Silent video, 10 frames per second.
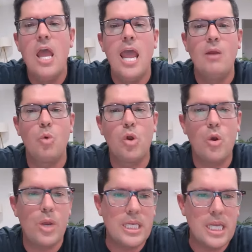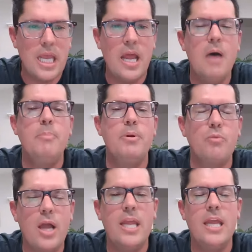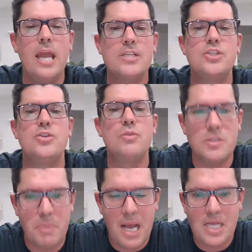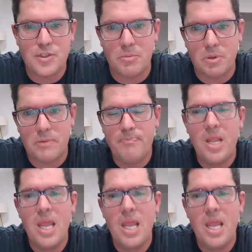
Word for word: and we're going to get up and running as soon as possible.